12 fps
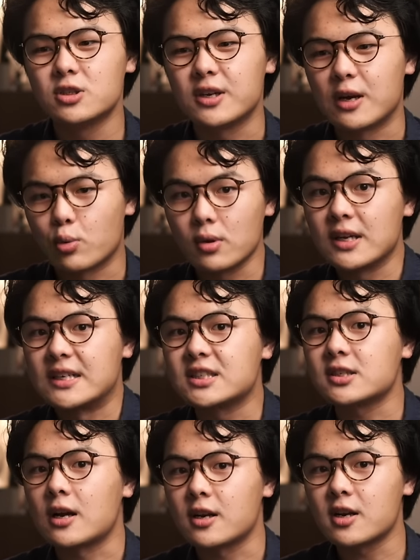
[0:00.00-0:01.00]
to get really
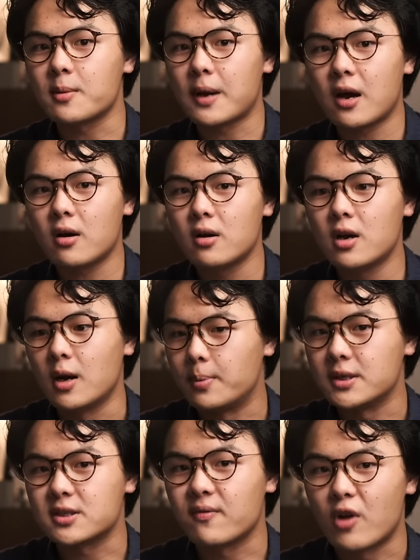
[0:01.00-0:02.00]
excited about a
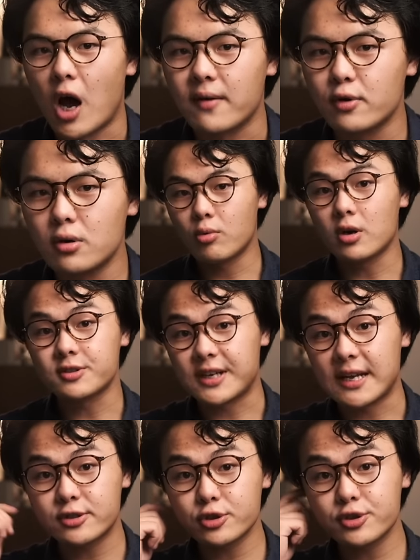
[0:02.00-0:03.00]
piece of novel? Well,
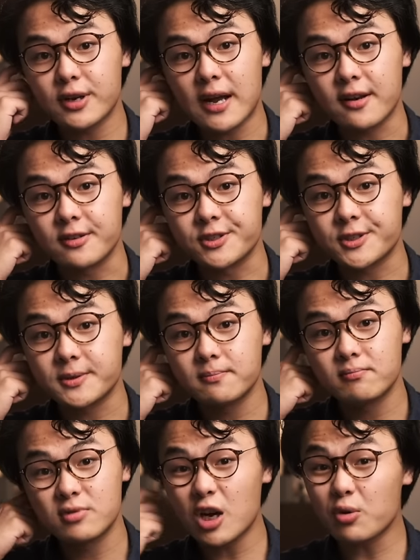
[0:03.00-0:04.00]
the answer to that is
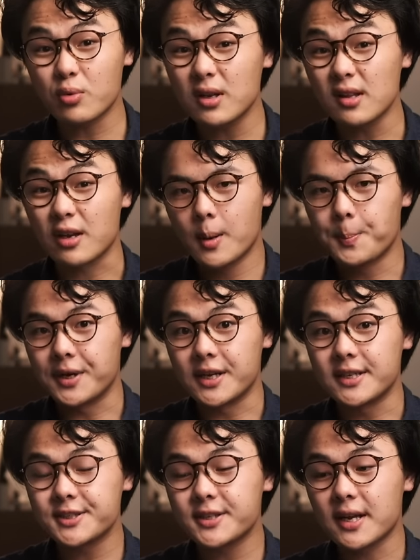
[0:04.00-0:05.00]
not really. But
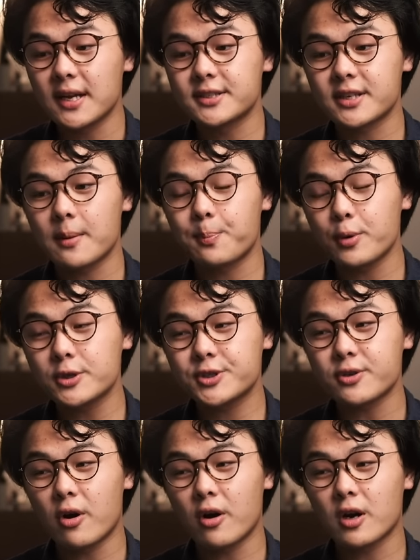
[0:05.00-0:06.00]
it is the case that
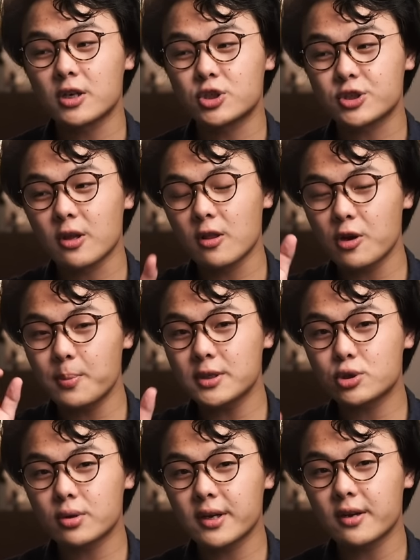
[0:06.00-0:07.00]
books are just a little bit
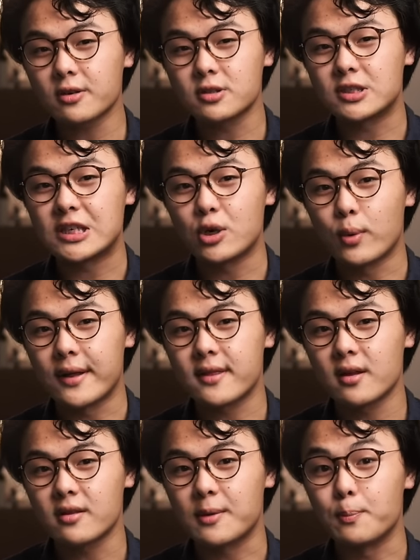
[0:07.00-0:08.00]
trickier to deal
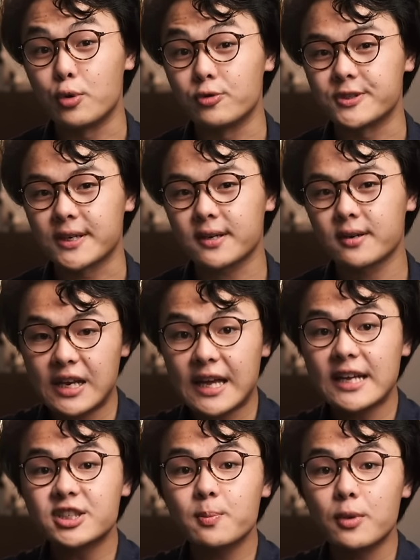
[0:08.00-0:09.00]
with than music. In the
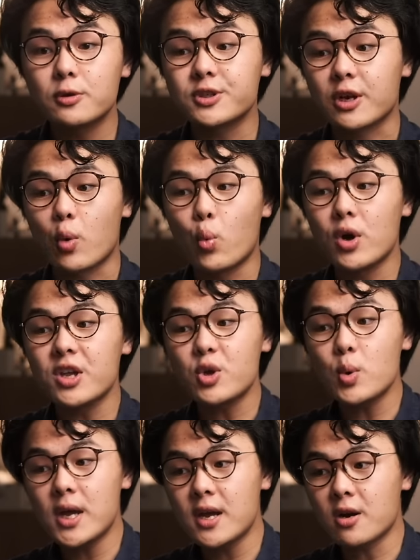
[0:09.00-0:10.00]
case of music, what
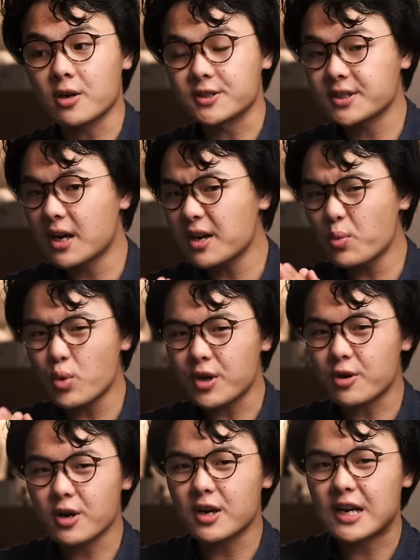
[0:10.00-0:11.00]
you hear is kind of what
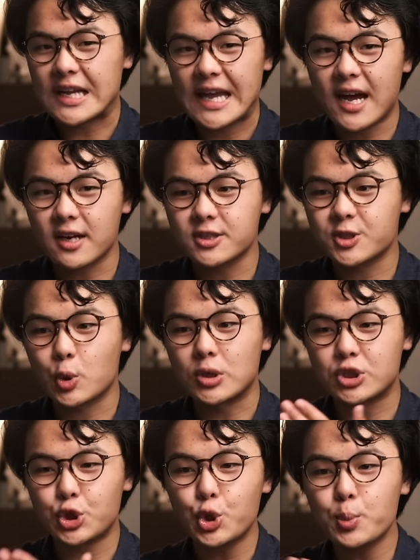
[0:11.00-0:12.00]
you're gonna get. So
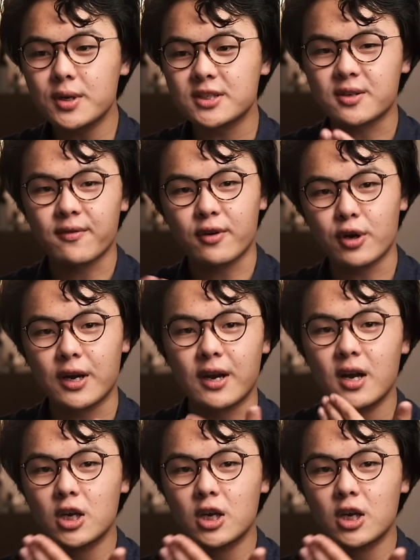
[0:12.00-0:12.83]
attunement is a very